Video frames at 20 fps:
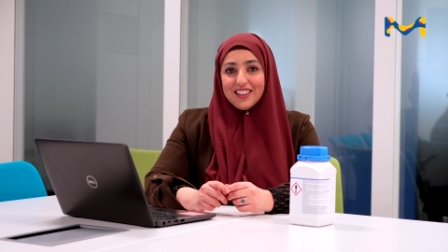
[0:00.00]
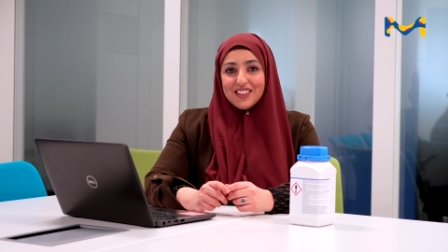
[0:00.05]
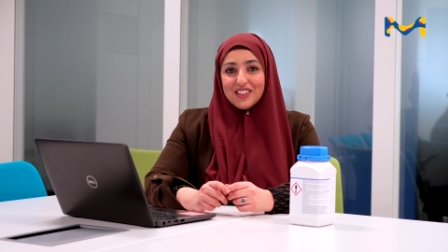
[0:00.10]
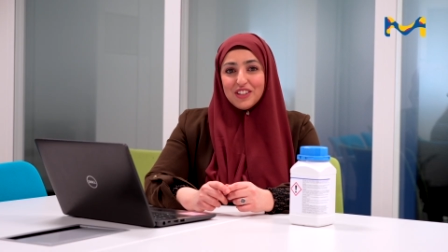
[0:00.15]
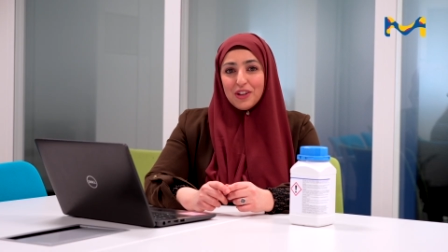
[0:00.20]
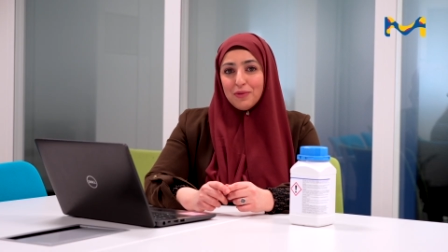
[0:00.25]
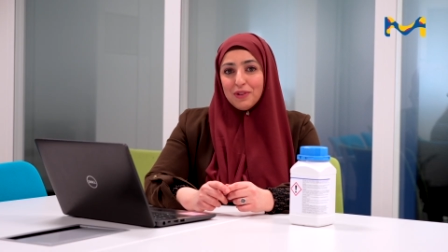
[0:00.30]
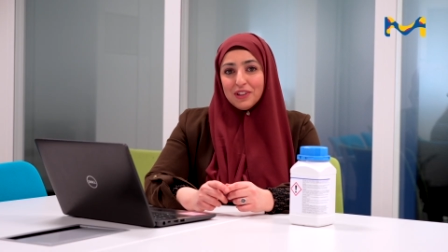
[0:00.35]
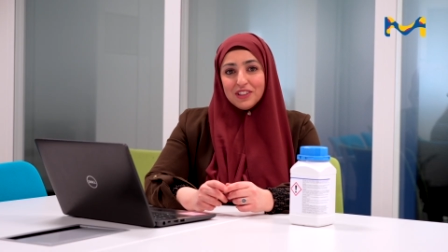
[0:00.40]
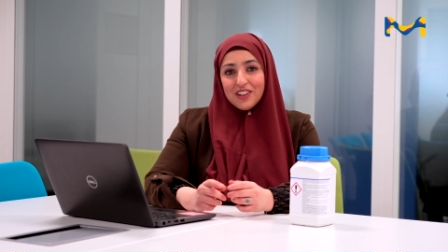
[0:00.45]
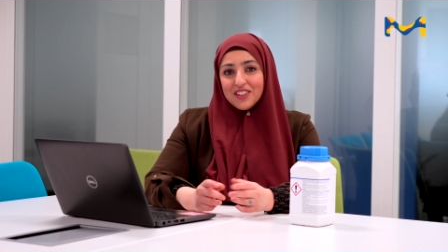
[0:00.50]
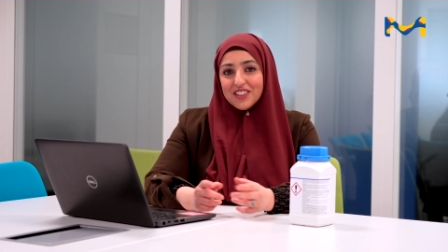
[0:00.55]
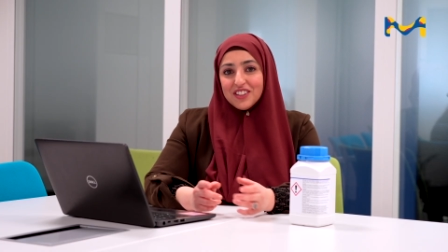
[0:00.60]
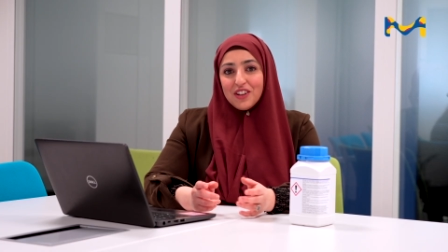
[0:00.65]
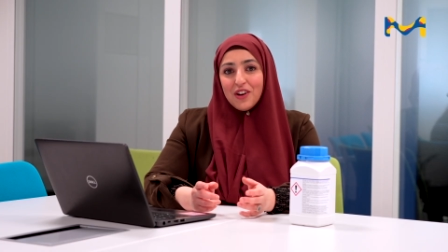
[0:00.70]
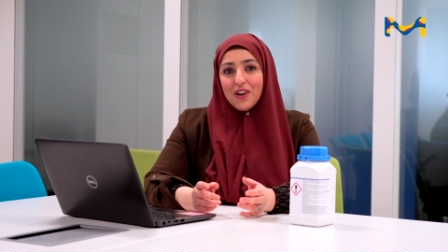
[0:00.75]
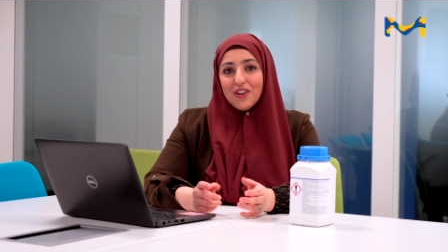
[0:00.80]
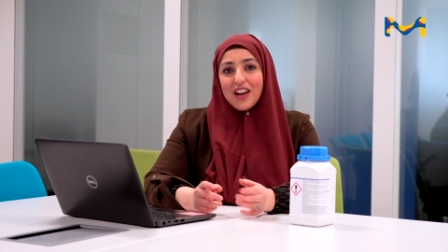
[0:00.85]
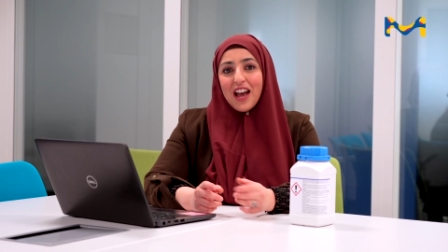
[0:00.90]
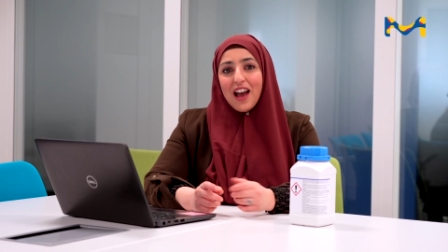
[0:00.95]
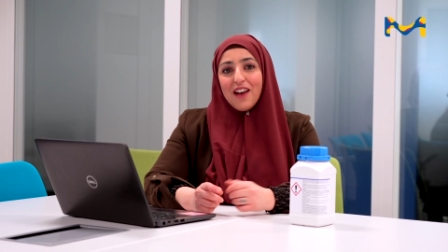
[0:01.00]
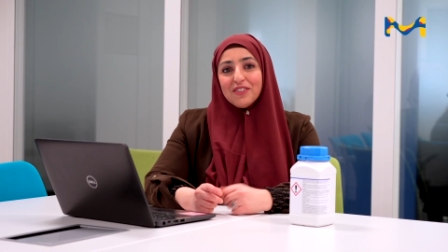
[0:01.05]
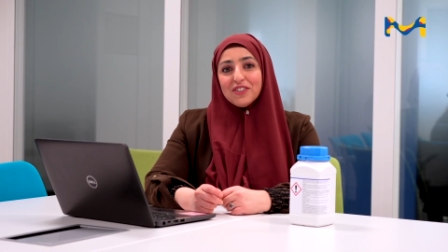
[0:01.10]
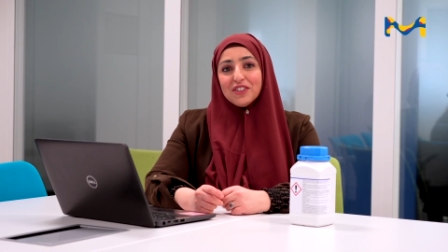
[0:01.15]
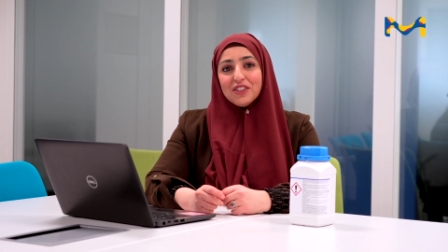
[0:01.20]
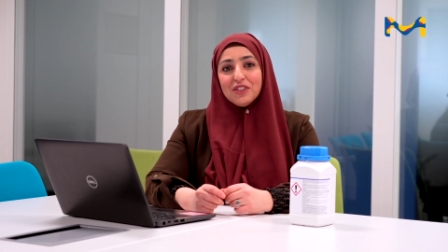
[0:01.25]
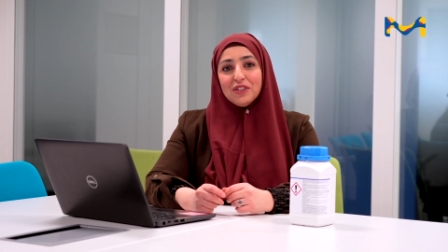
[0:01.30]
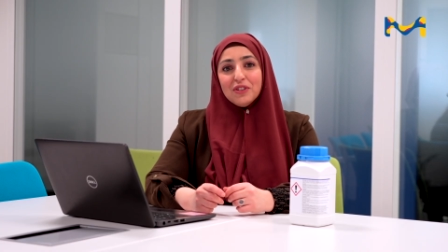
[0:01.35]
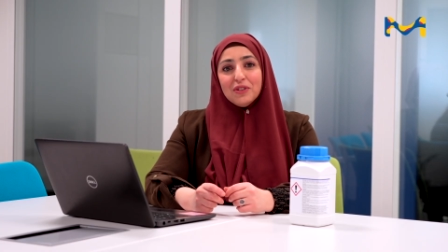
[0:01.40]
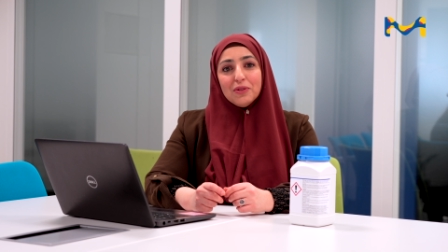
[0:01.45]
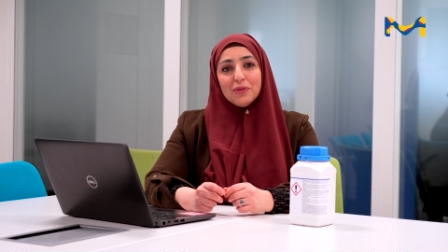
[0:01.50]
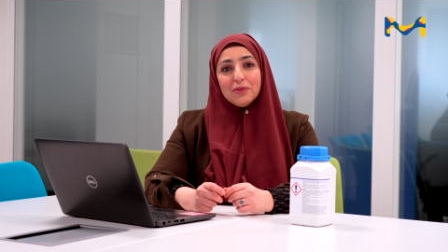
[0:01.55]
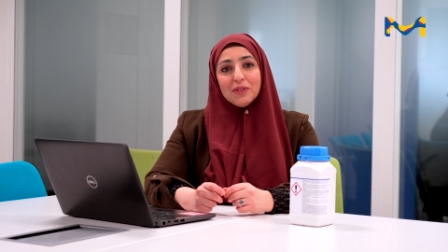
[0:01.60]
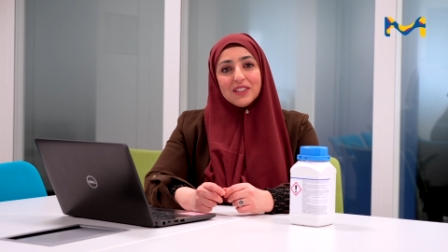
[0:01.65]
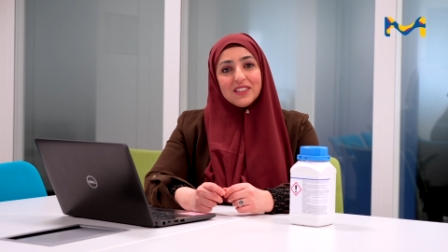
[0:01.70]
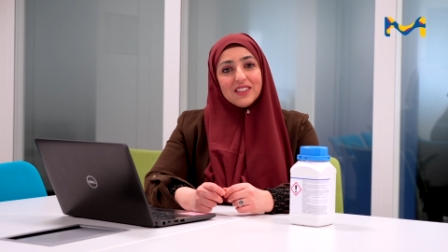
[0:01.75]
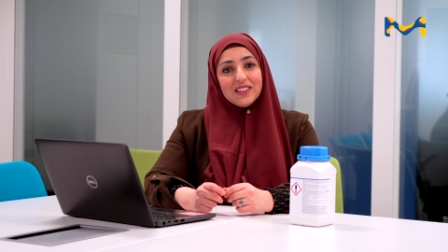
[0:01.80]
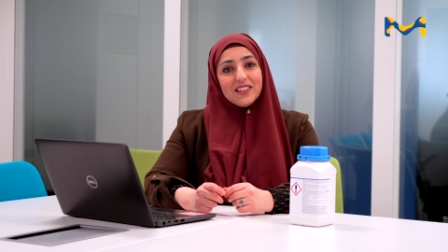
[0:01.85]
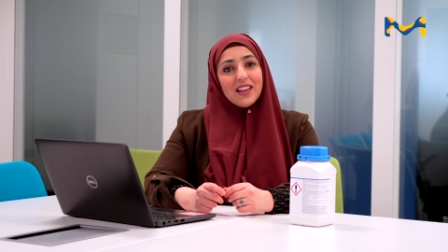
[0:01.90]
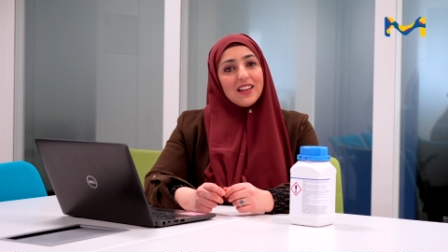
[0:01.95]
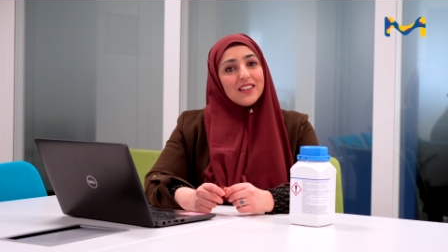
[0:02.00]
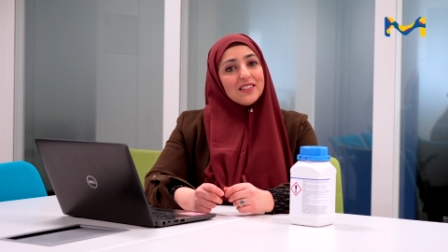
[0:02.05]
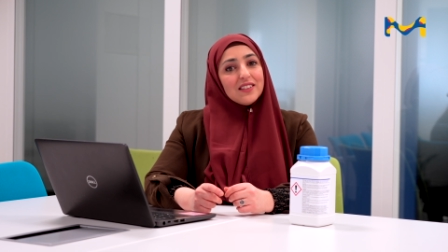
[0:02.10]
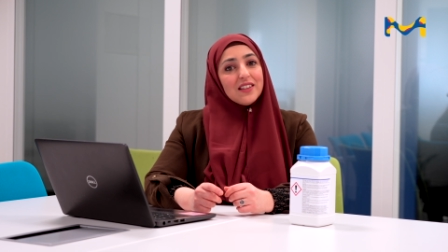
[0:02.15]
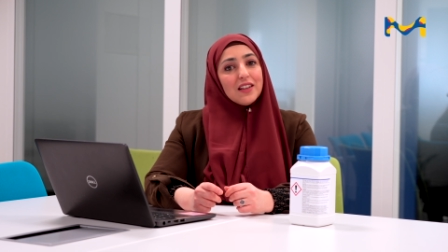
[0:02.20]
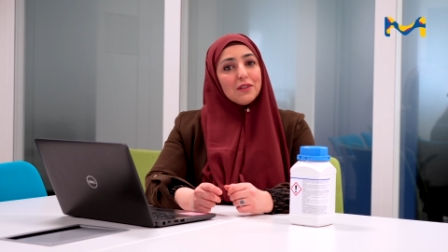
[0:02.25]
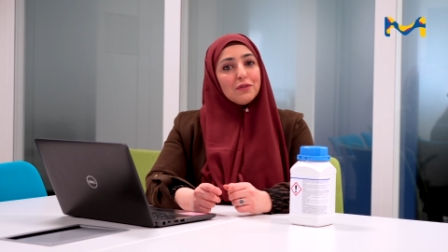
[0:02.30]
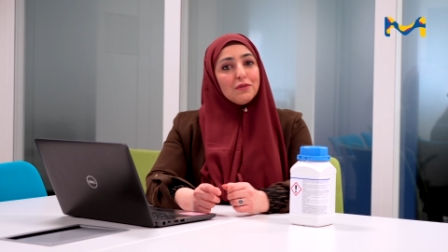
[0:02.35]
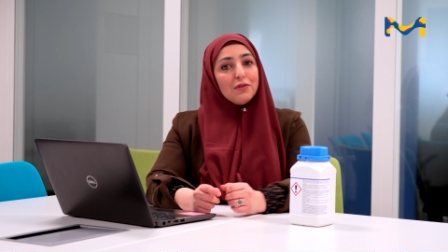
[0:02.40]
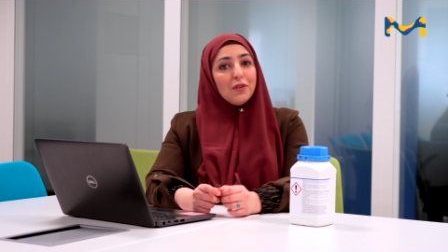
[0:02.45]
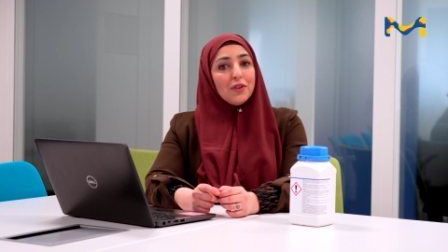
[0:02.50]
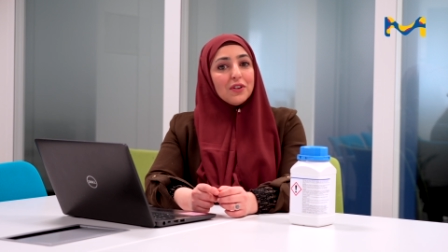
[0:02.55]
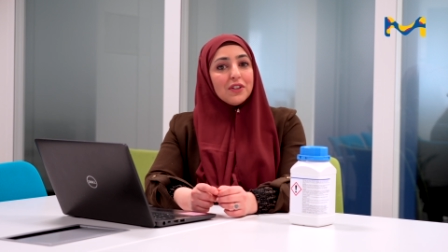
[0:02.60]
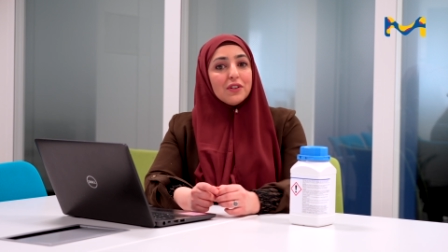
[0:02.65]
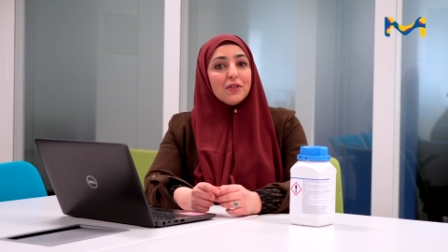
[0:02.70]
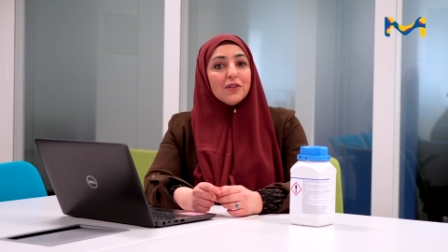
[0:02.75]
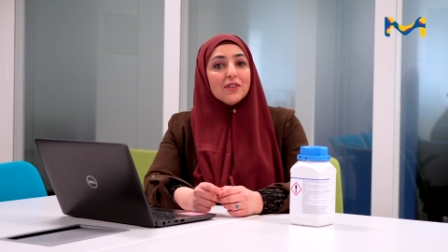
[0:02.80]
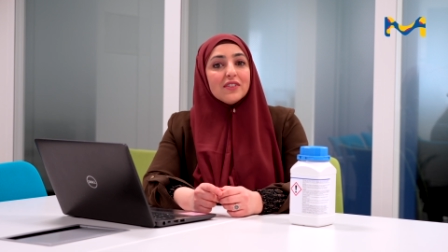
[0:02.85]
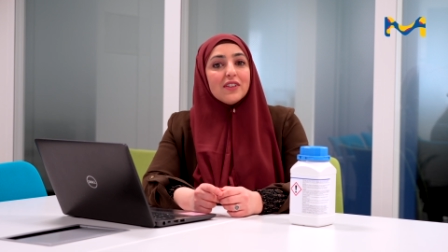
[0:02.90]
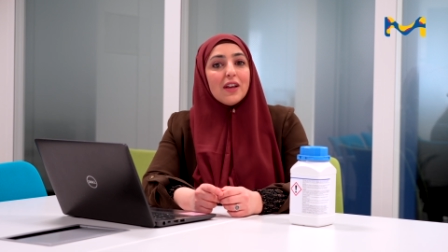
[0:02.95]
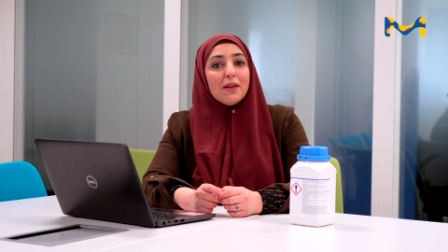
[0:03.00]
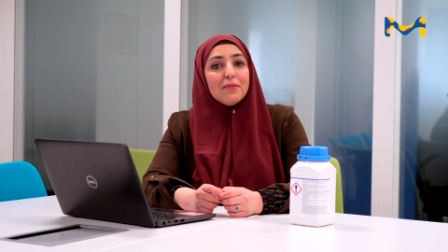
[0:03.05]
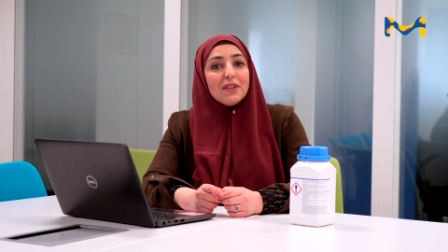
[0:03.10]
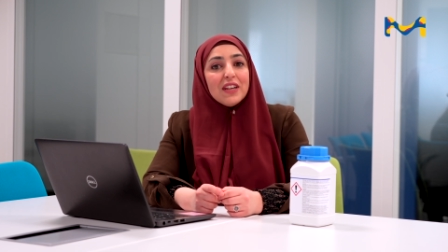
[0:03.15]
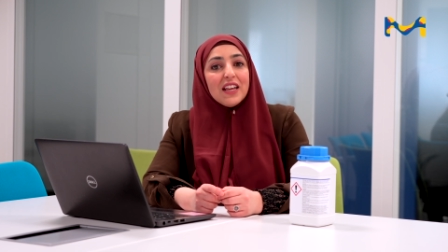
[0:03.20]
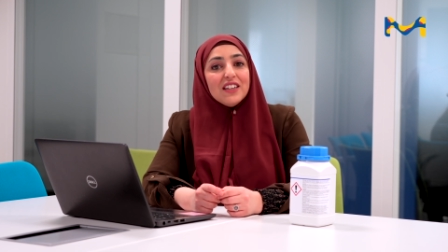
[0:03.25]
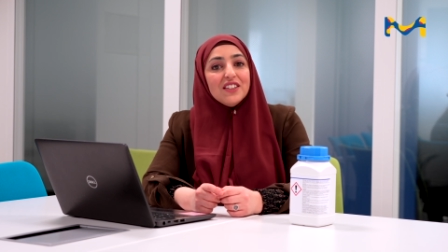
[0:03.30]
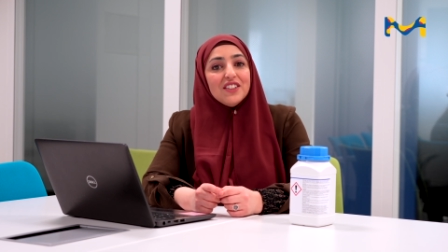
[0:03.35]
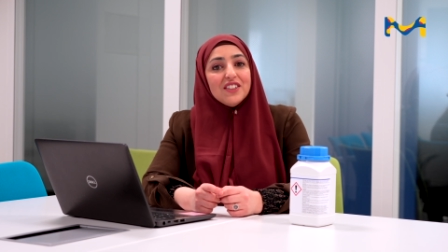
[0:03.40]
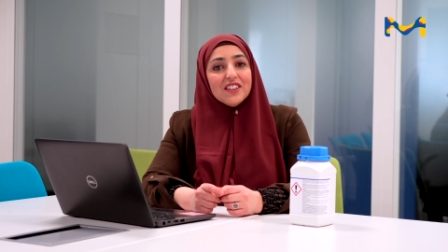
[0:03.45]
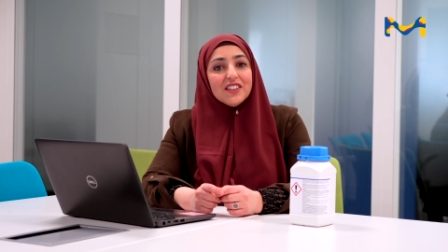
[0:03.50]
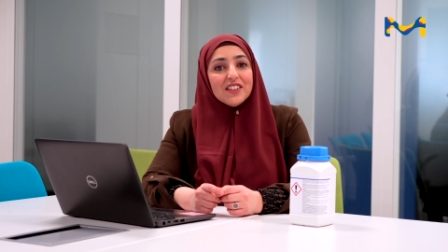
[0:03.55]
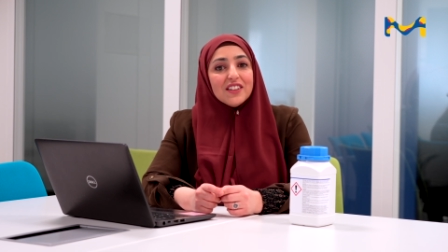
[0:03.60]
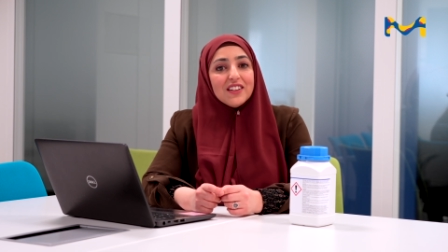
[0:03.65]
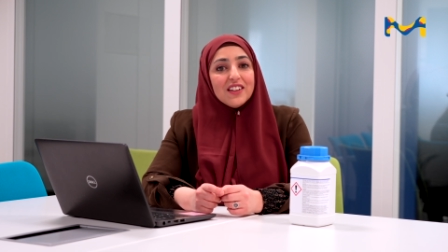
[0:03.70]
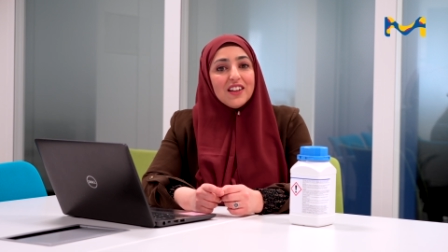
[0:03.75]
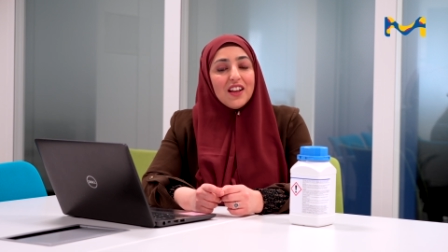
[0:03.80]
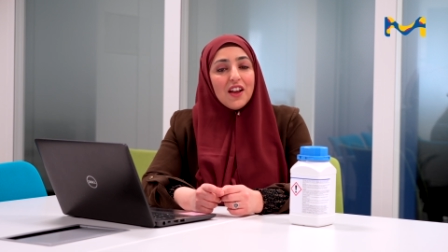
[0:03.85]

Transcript: So what does it all have to do with the testing for the contamination?